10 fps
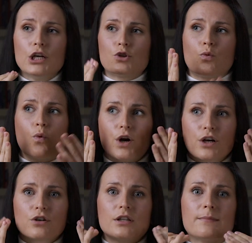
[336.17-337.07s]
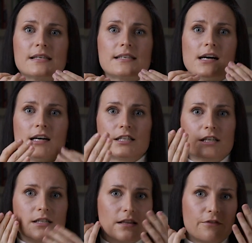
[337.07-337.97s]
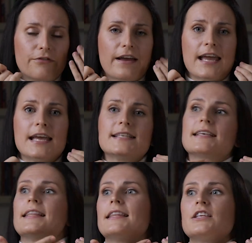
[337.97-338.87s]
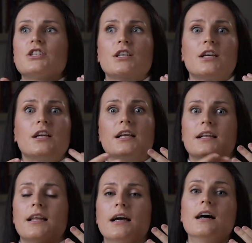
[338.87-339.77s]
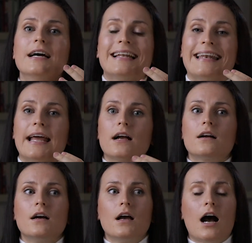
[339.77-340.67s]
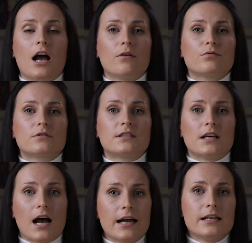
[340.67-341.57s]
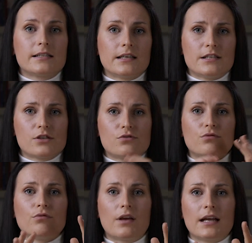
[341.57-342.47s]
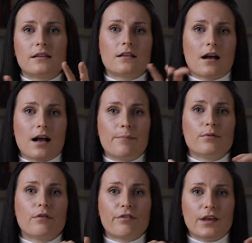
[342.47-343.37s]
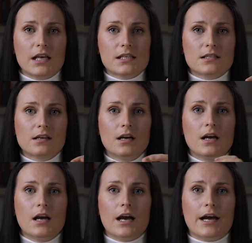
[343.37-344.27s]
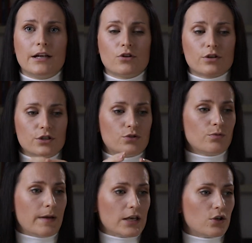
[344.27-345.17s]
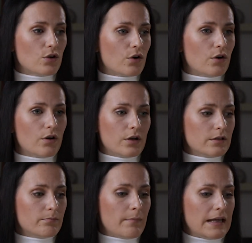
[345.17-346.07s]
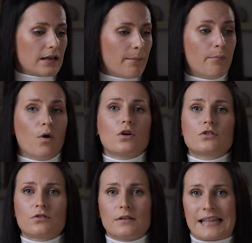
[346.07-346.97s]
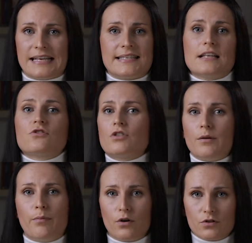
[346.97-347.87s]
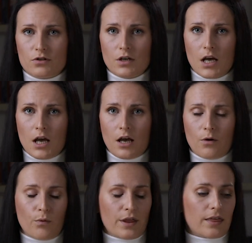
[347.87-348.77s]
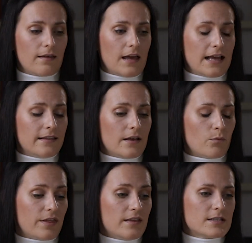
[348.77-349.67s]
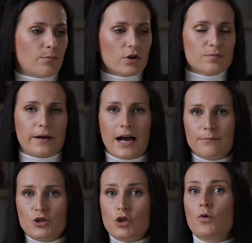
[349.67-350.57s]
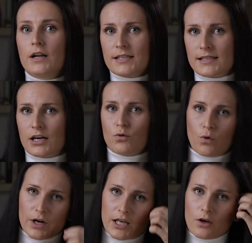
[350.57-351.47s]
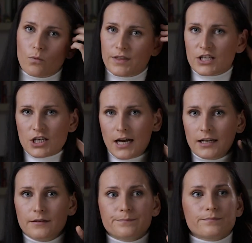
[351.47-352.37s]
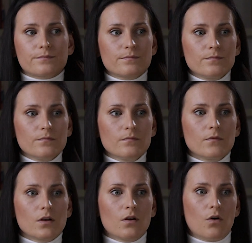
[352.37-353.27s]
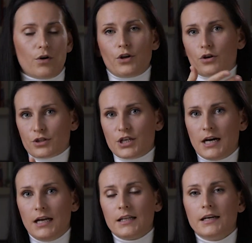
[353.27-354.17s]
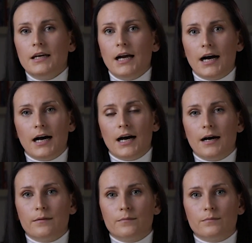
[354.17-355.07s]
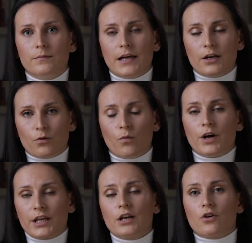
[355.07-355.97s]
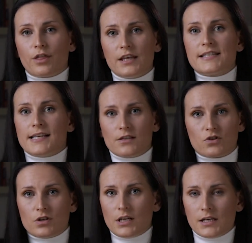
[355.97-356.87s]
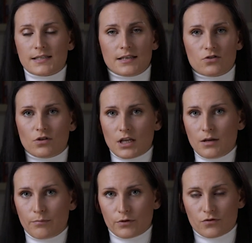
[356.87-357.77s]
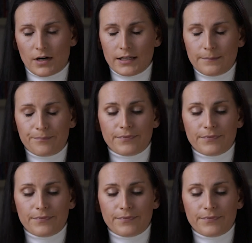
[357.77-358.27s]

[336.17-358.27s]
to work on the massages and the face and the chin and the neck, I would highly suggest you to get a couple of things in order to make a box, the sensory box. With this box, perhaps you can start working with the child or your child and working on these sensory inputs, right?